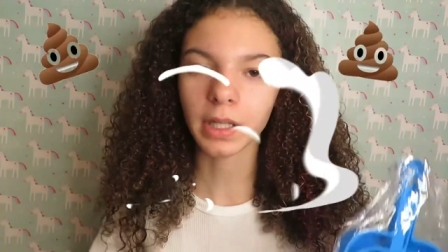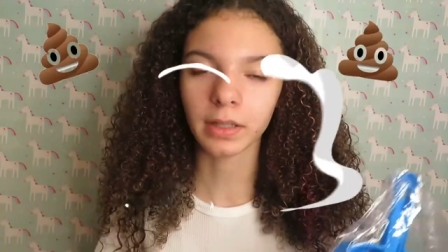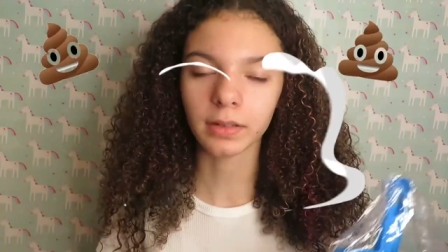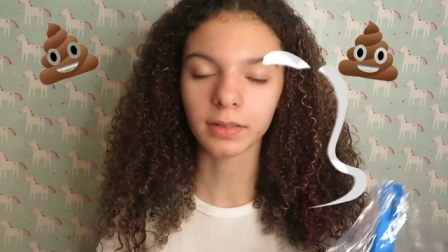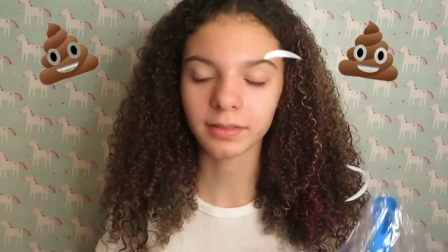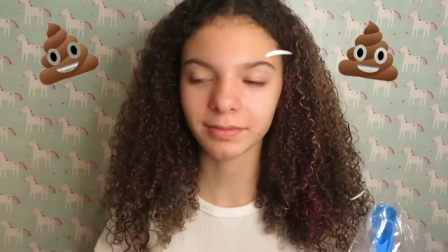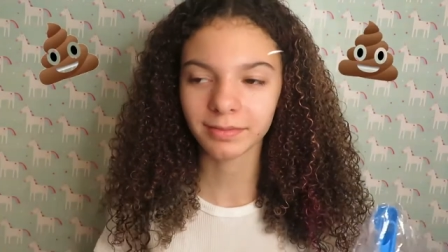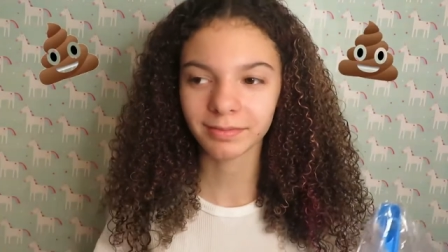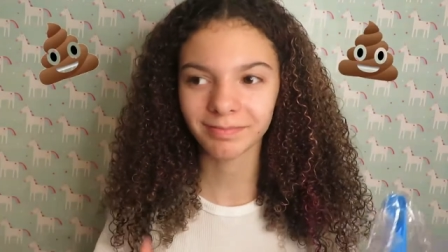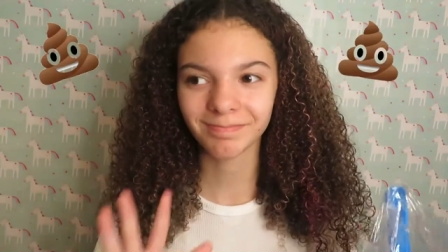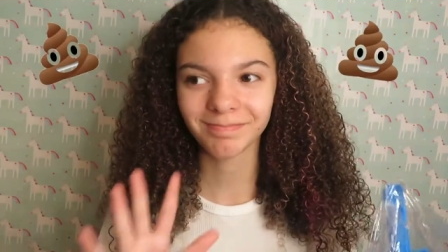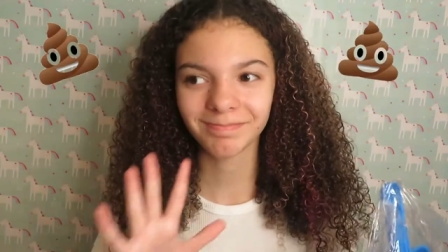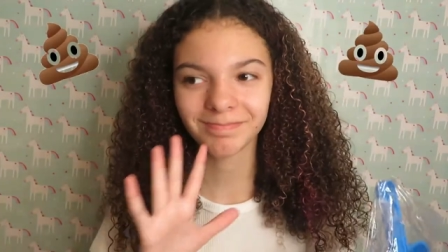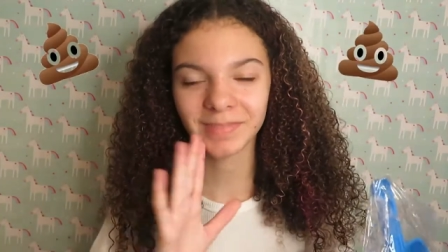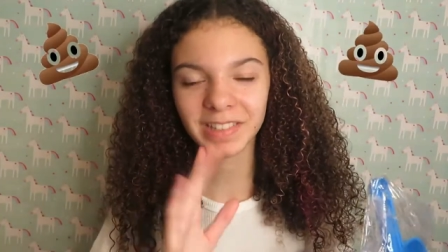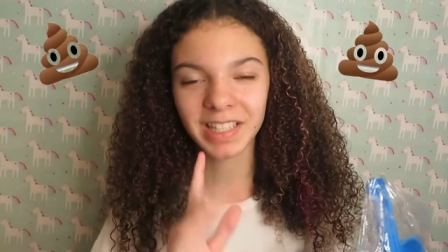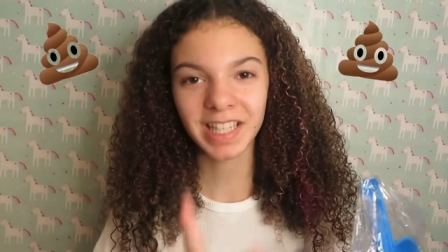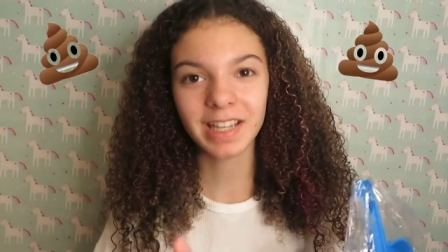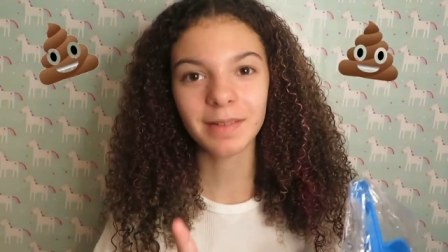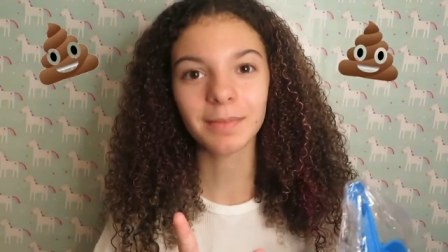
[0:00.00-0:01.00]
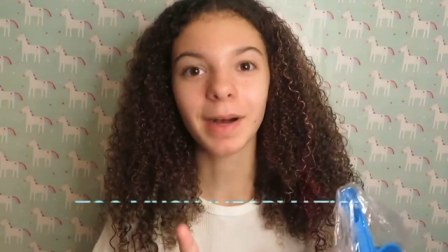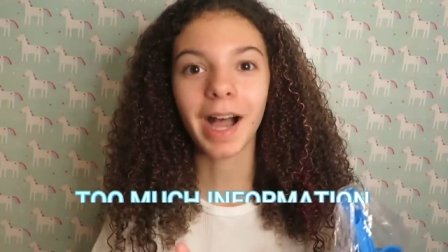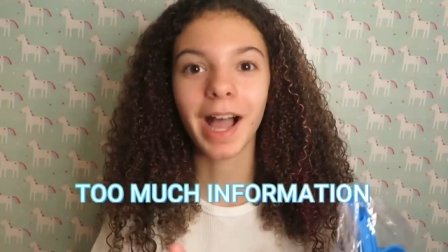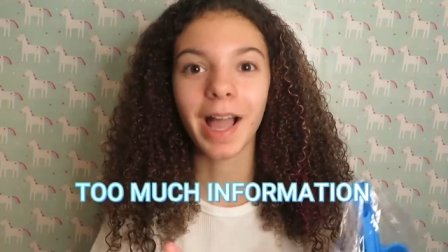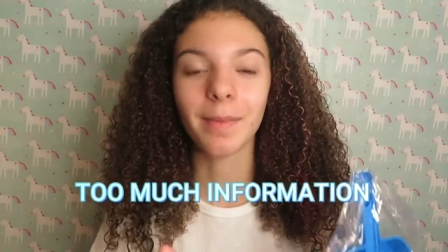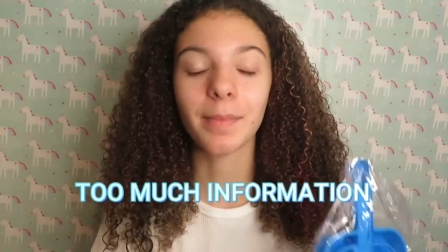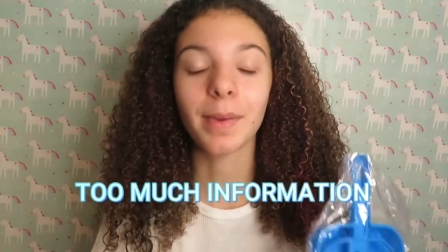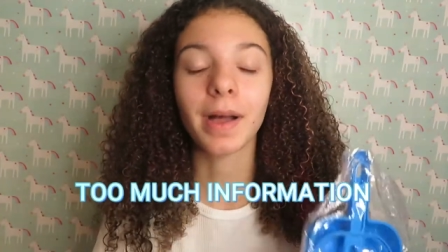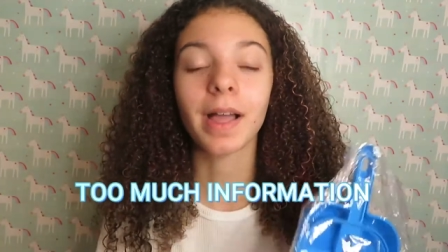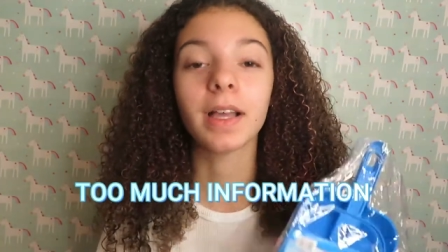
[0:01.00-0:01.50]
like
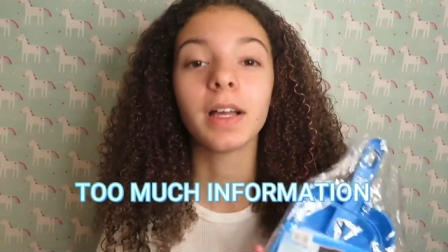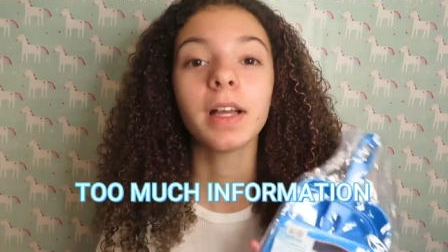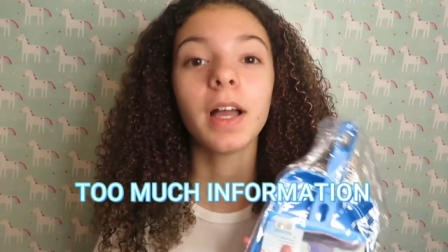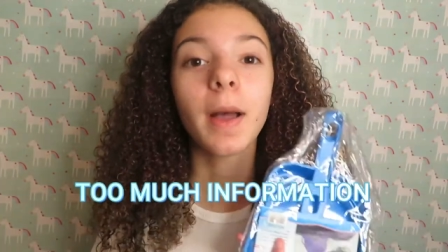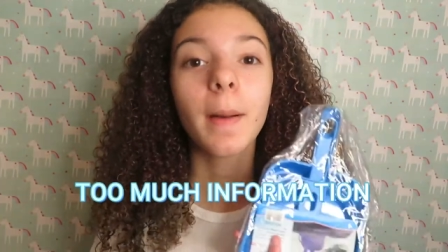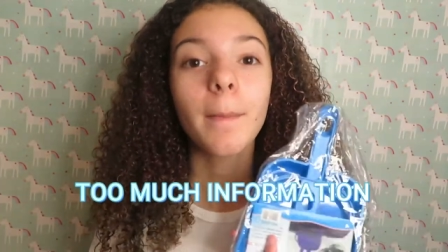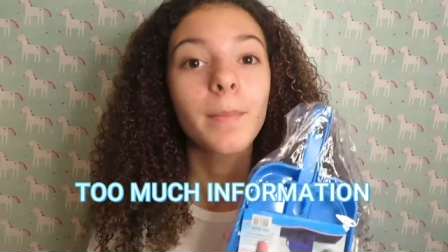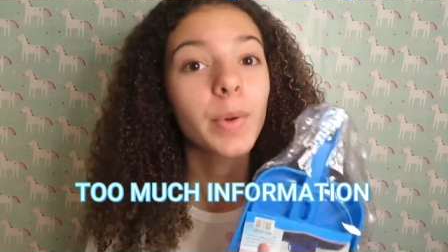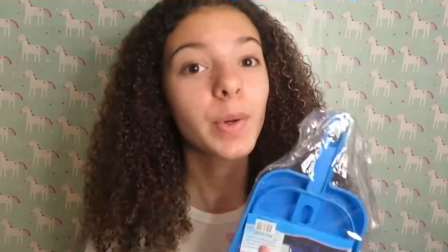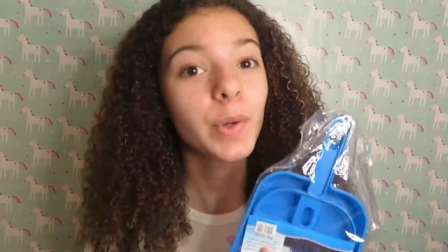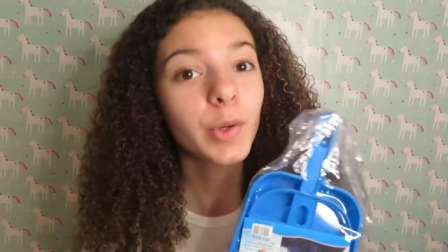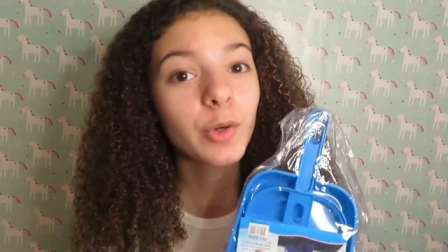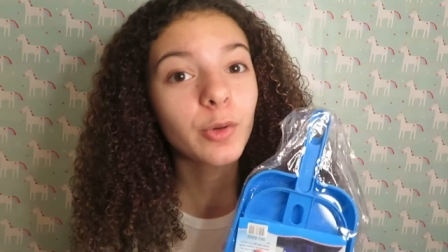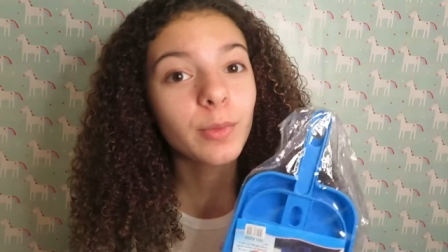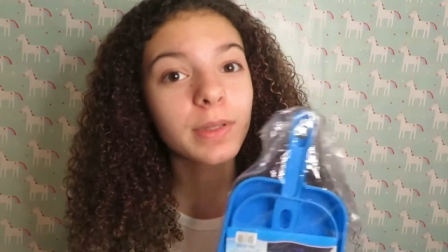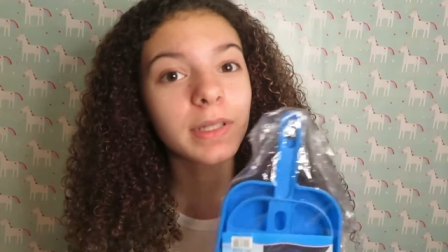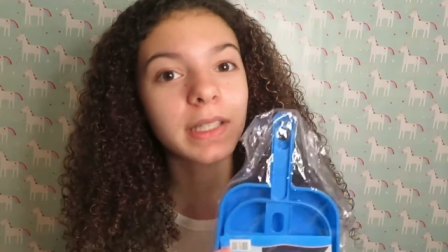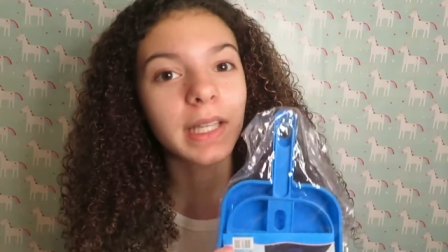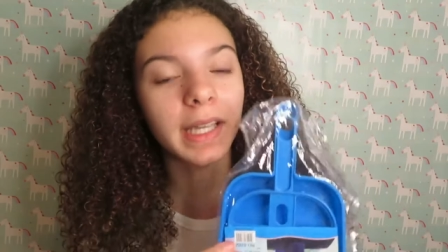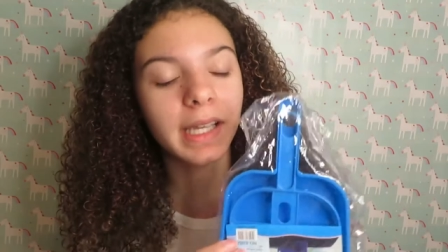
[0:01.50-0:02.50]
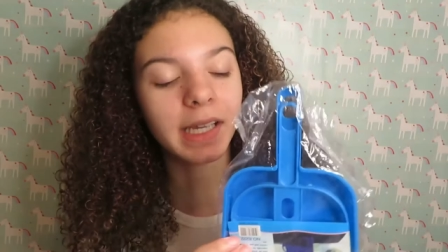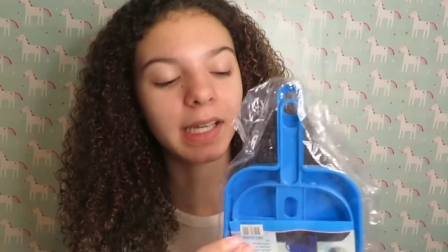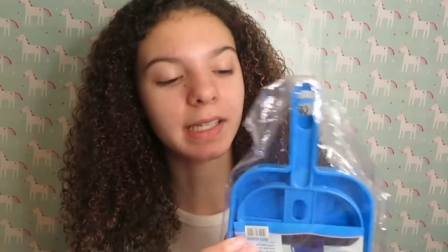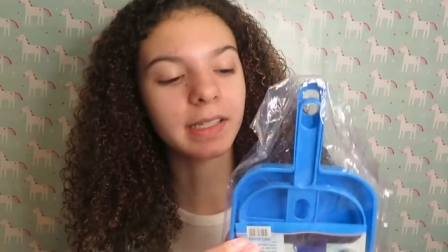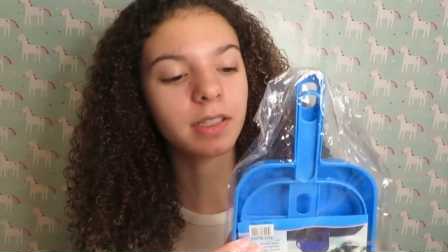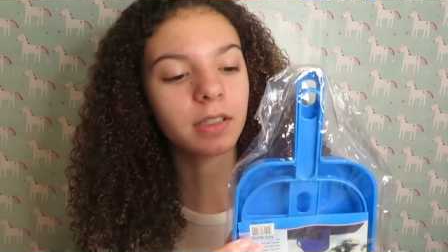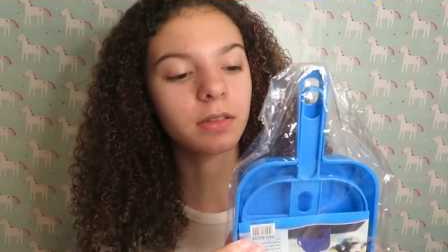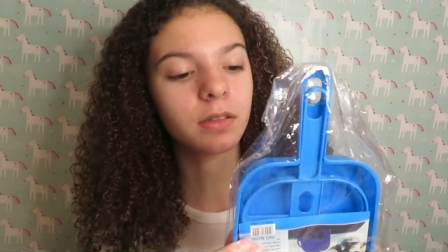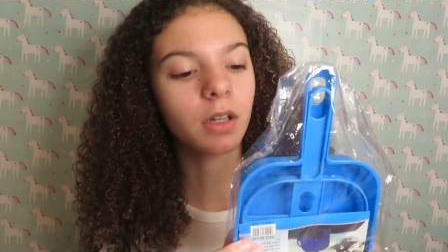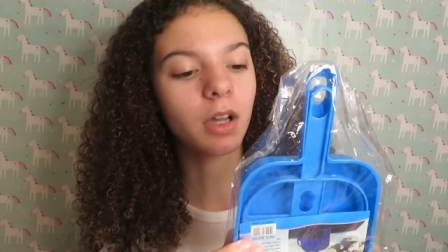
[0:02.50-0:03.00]
TMI, but poops and